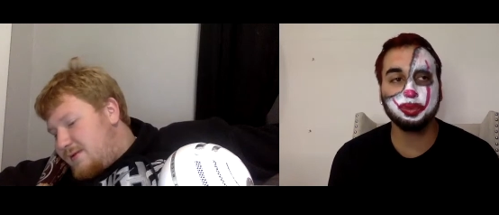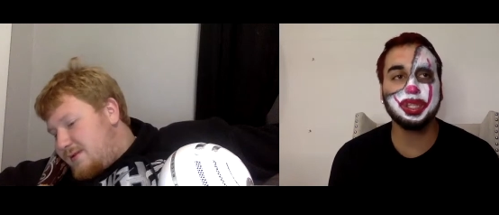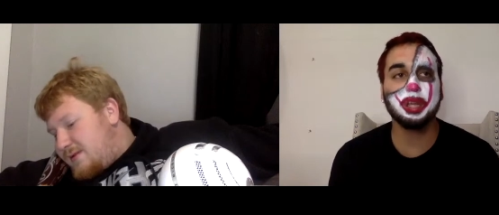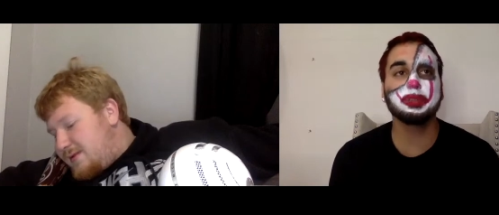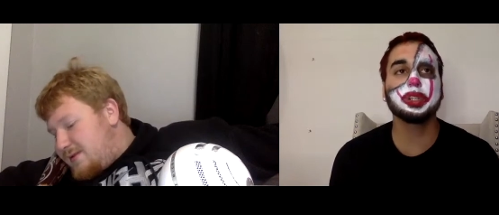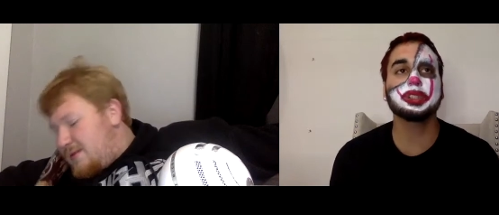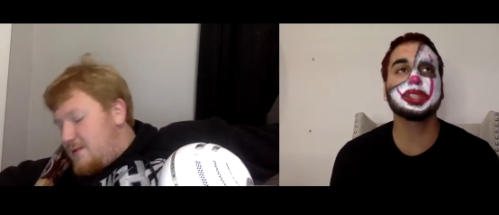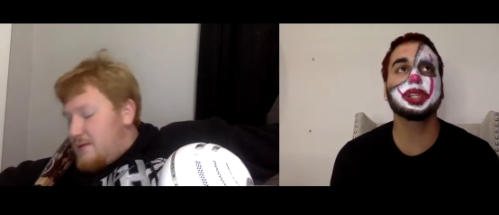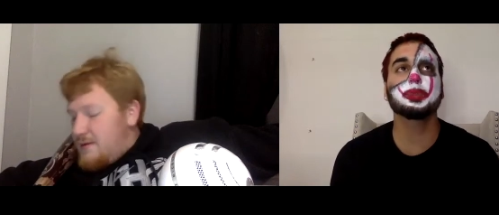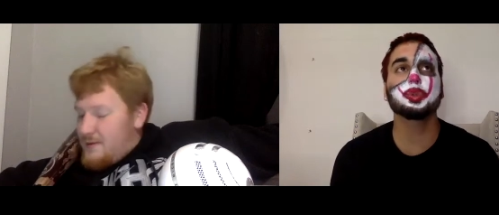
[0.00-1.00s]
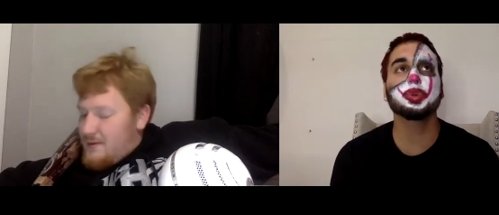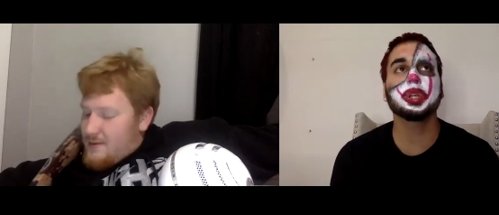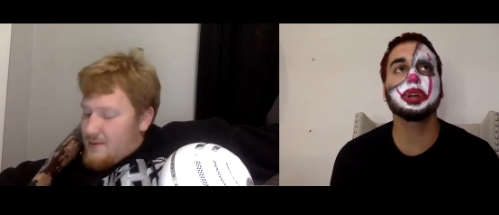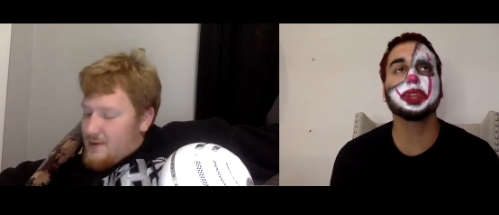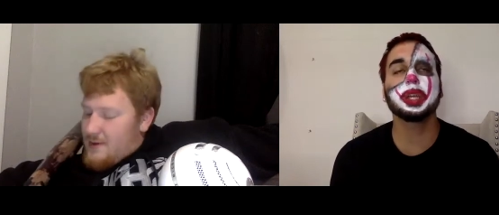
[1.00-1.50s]
Speaker 1: We never see him do
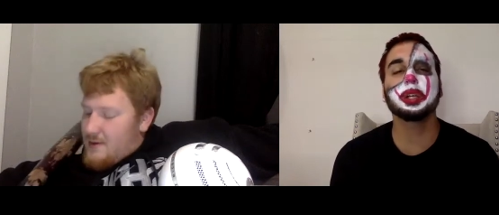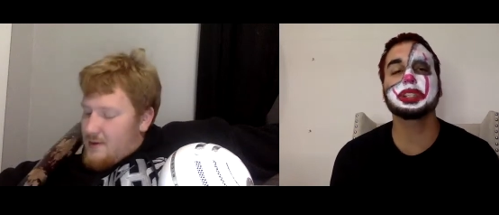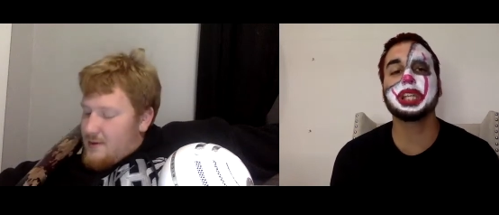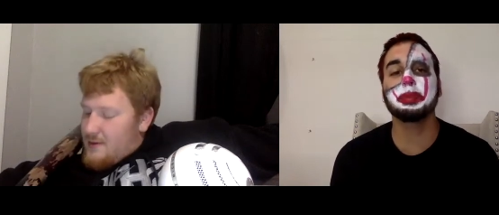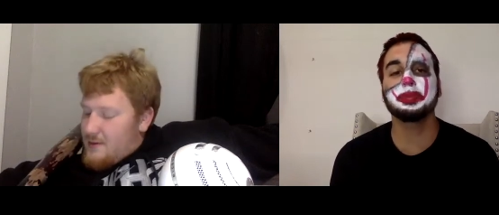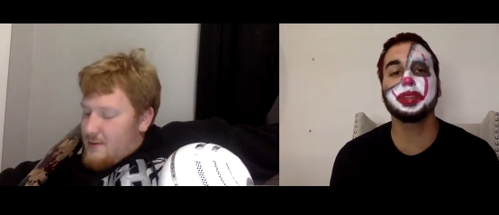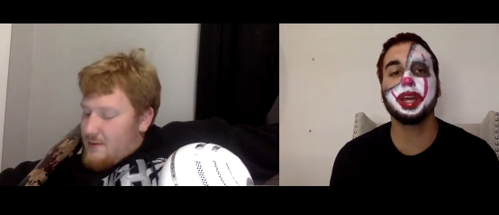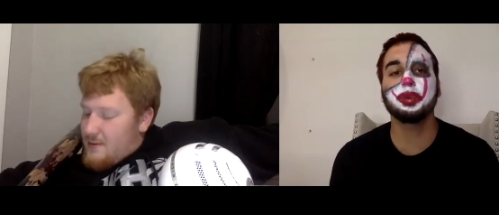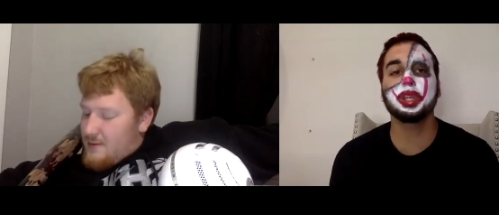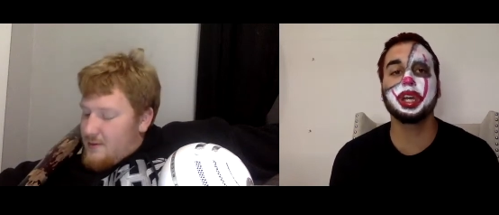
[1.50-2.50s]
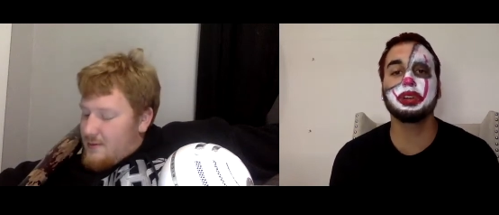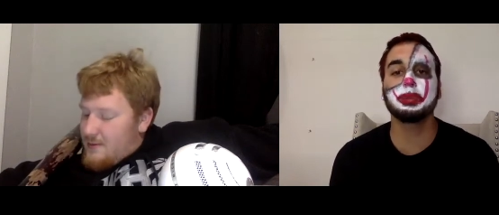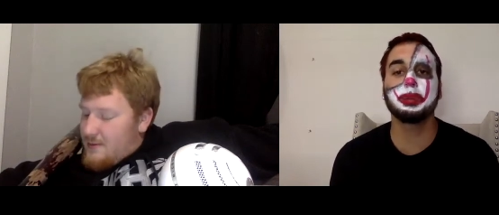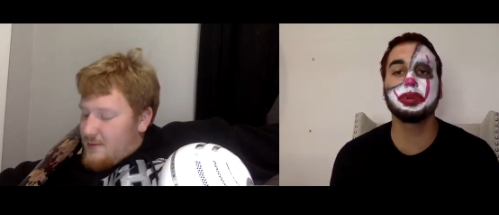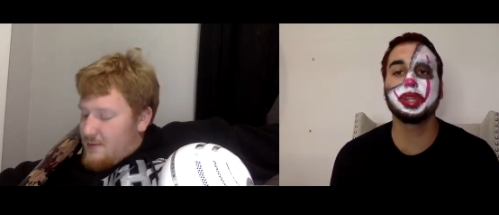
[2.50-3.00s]
enough. And on top of that, we got to
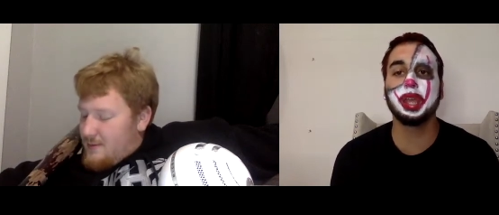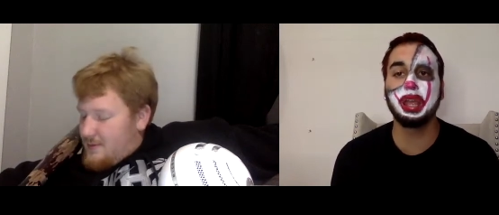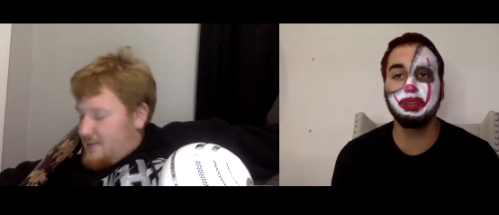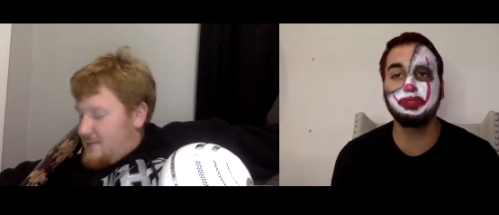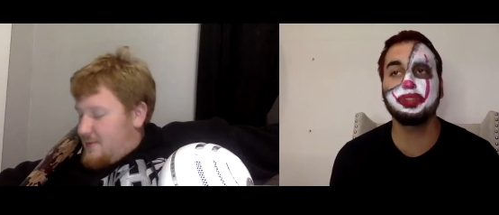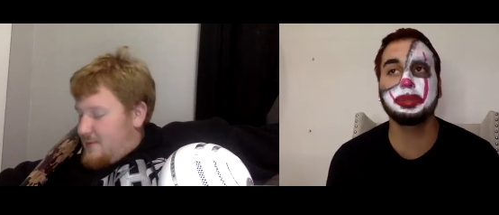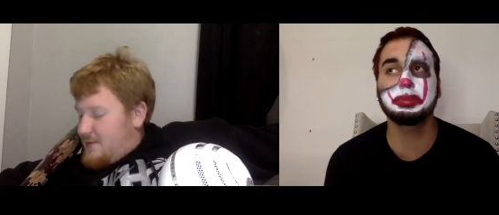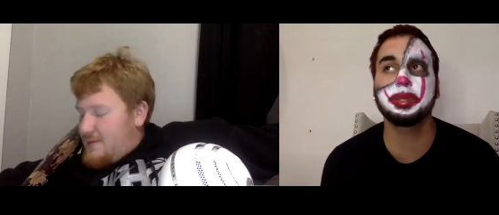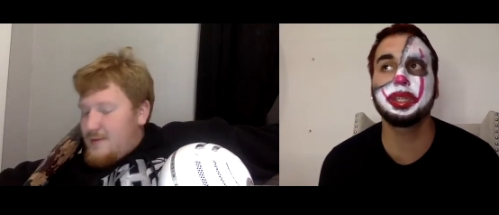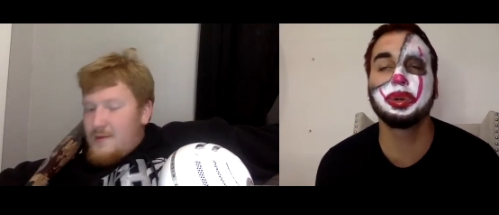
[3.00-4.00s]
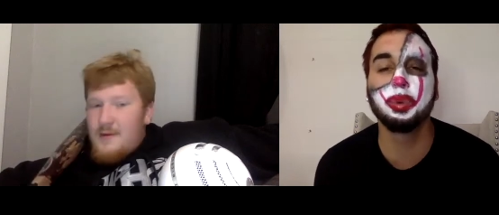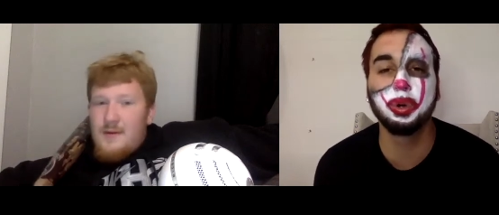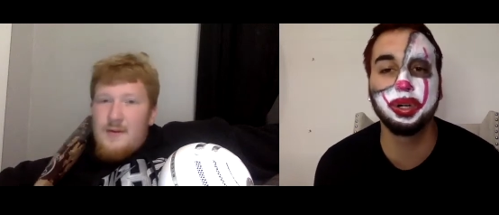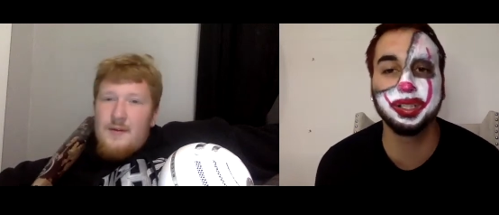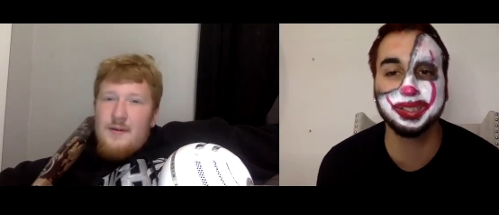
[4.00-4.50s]
remember the MVP
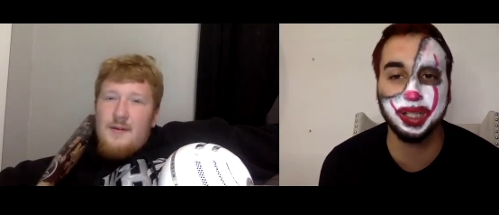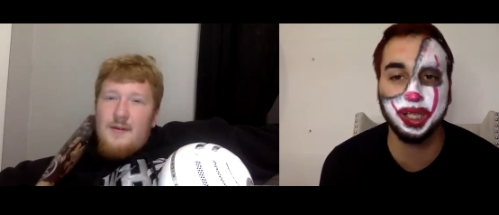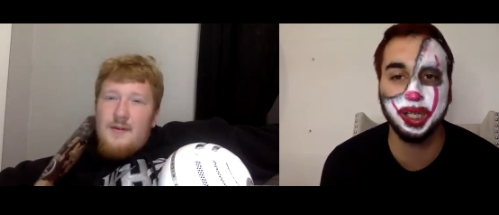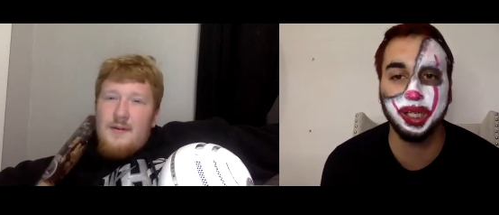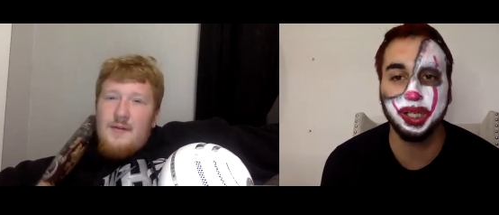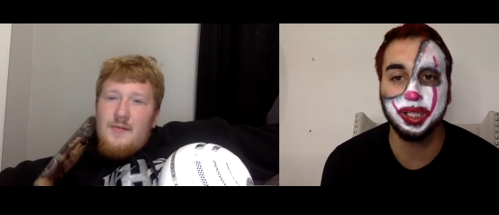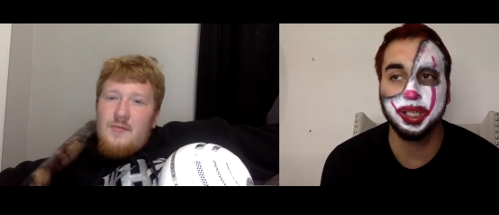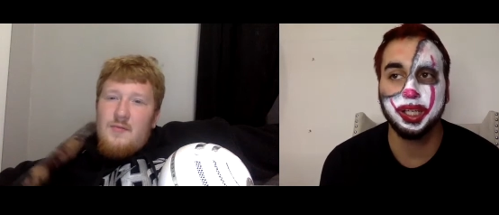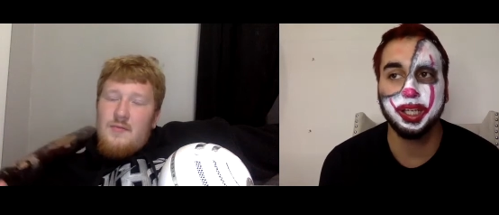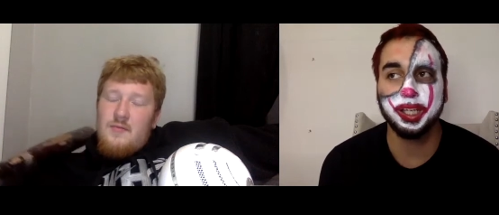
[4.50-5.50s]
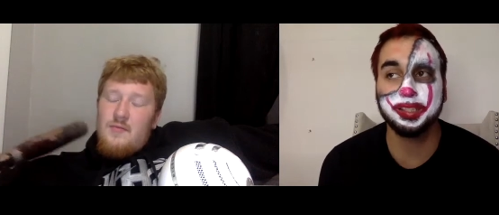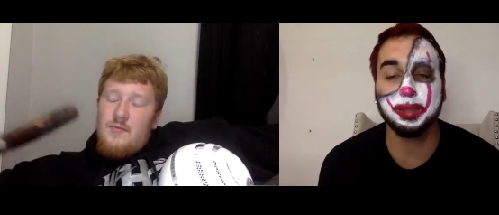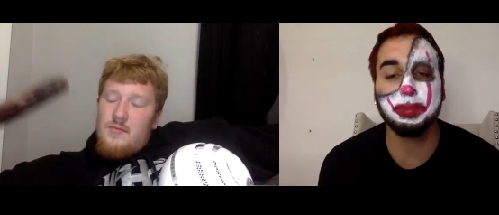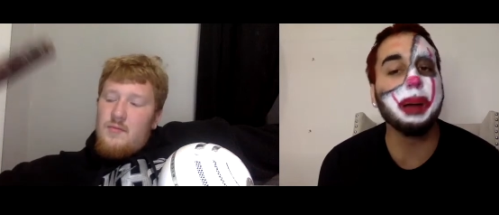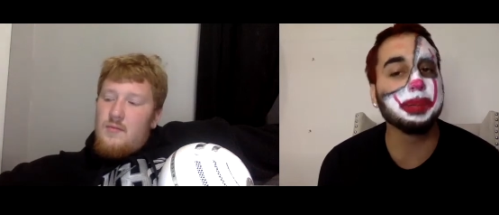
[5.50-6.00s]
award is a is a
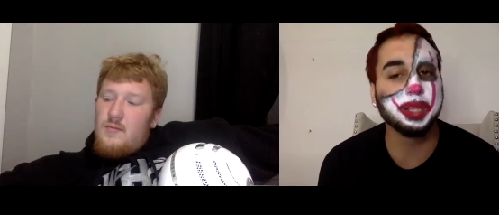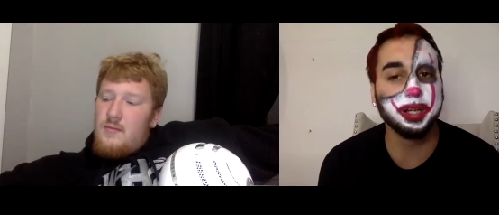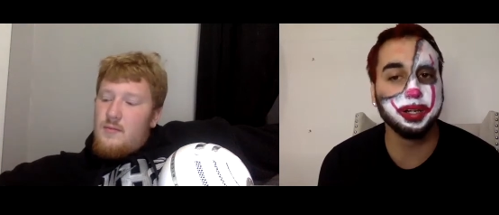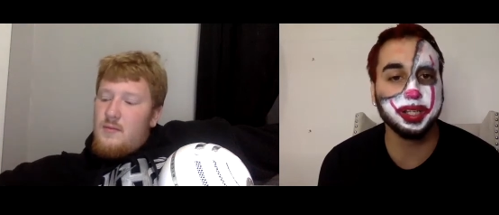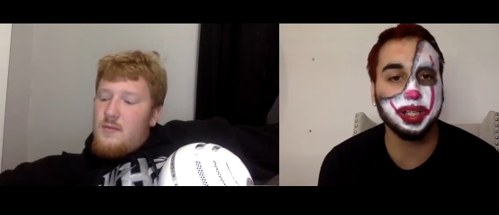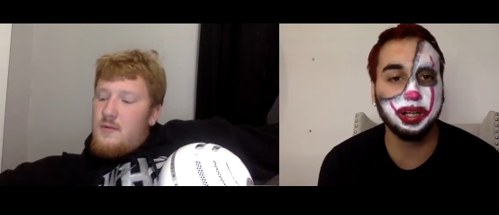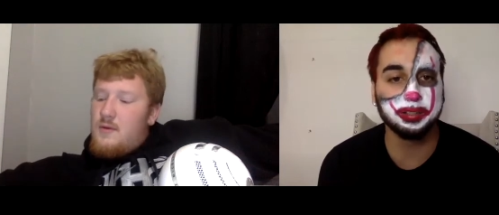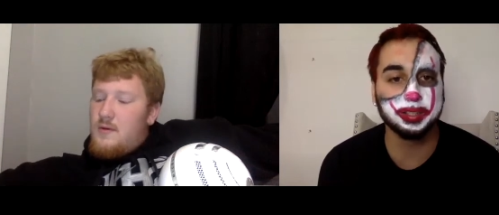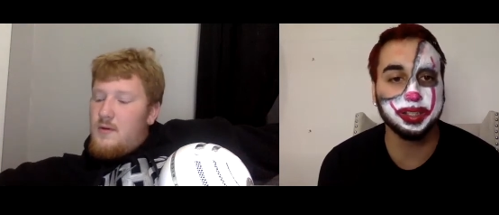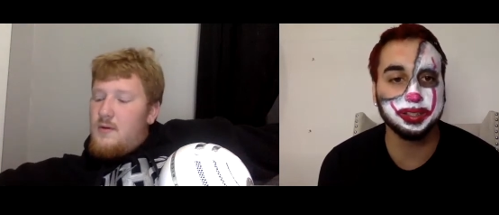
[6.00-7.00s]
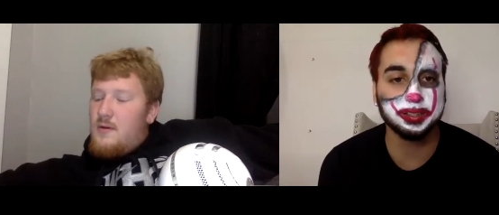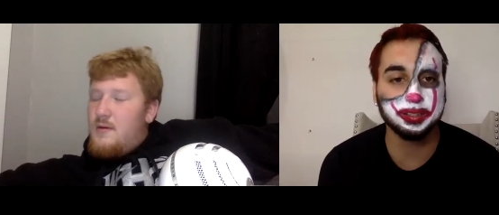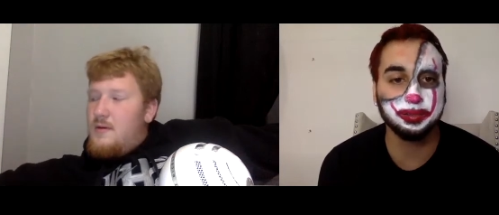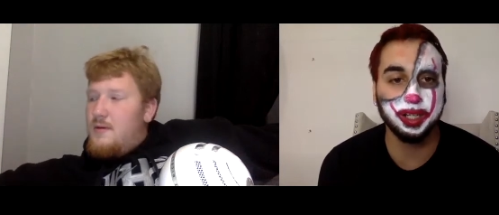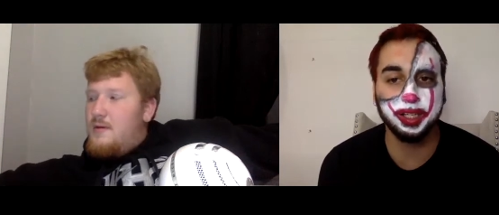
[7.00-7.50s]
popularity contest,
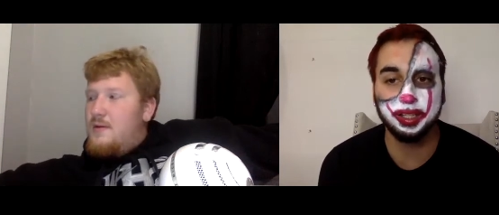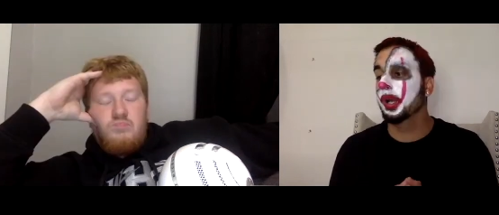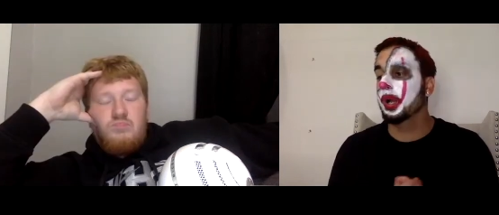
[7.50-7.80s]
right?